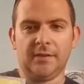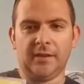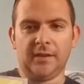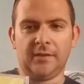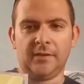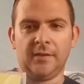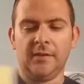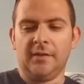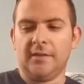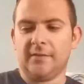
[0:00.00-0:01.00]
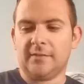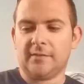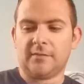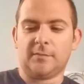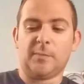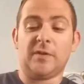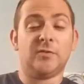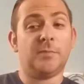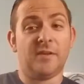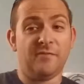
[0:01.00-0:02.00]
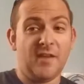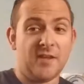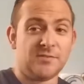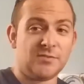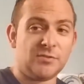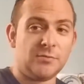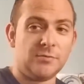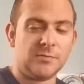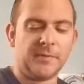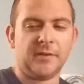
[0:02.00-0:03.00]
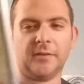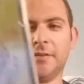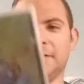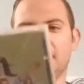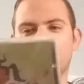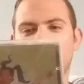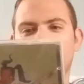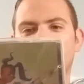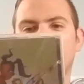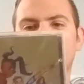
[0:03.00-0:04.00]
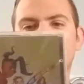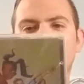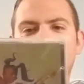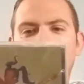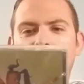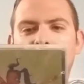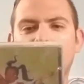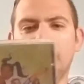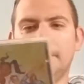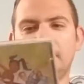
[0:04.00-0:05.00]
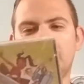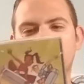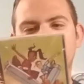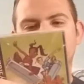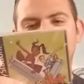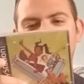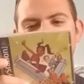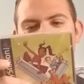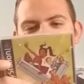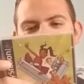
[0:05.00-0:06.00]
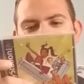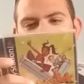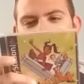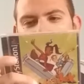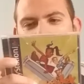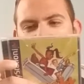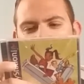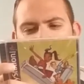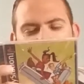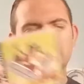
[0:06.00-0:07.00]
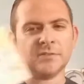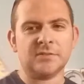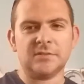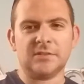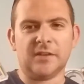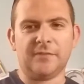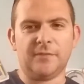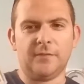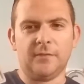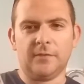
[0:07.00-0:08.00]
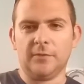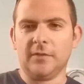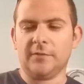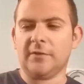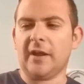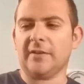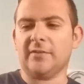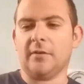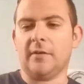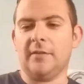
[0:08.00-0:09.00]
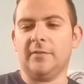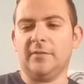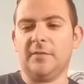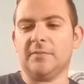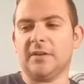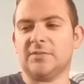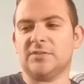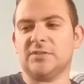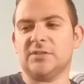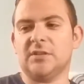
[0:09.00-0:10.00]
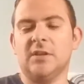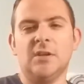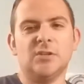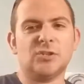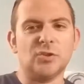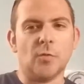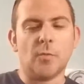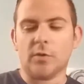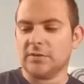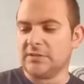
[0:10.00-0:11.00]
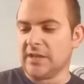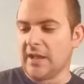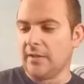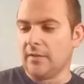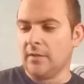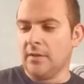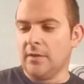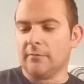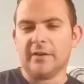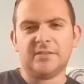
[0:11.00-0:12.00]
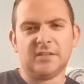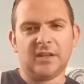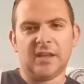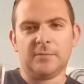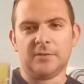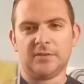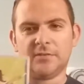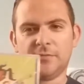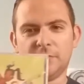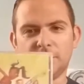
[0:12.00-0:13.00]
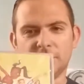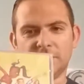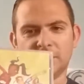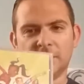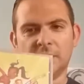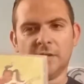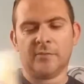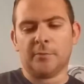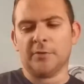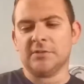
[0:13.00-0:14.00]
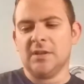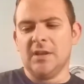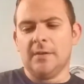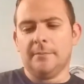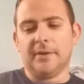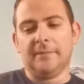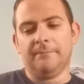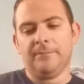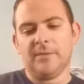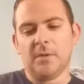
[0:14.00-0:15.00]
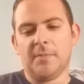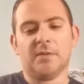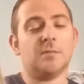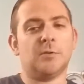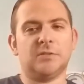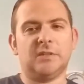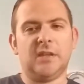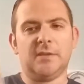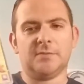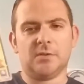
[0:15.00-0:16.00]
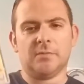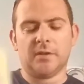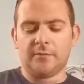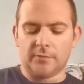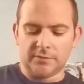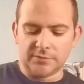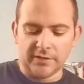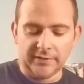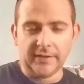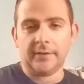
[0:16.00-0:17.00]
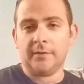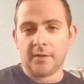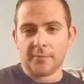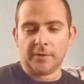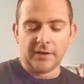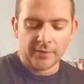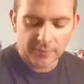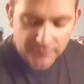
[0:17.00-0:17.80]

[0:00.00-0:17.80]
and it's sponsored by Vans Shoes, apparently, because that's on there. And it says there's like pickups and puzzles and stuff through the track, so it seems like it's just a snowboard style racing game with these futuristic hoverboards, but there might be a little more to the game, so I'm looking forward to trying that. Another one I heard